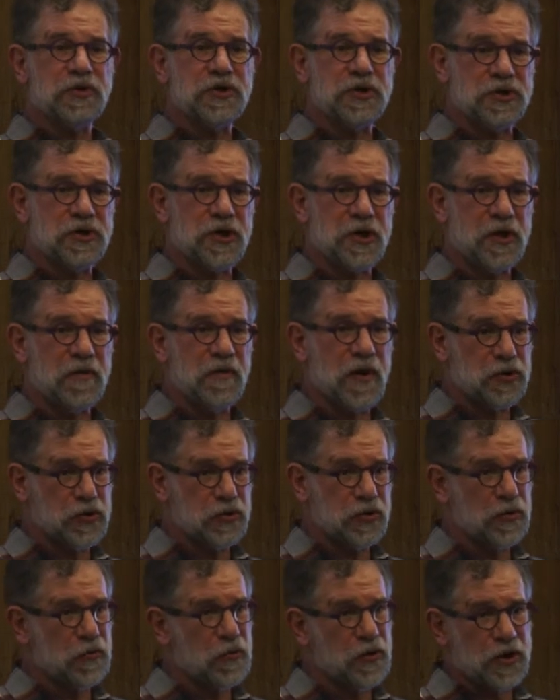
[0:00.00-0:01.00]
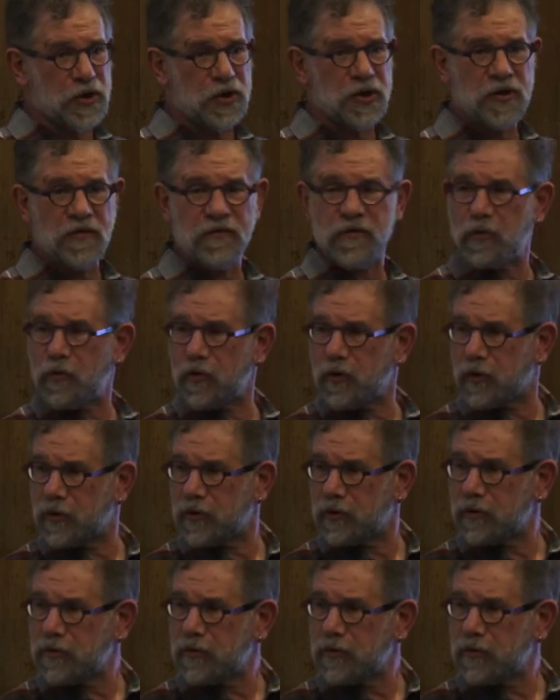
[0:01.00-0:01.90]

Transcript: We're just talking about doing the work in a different order.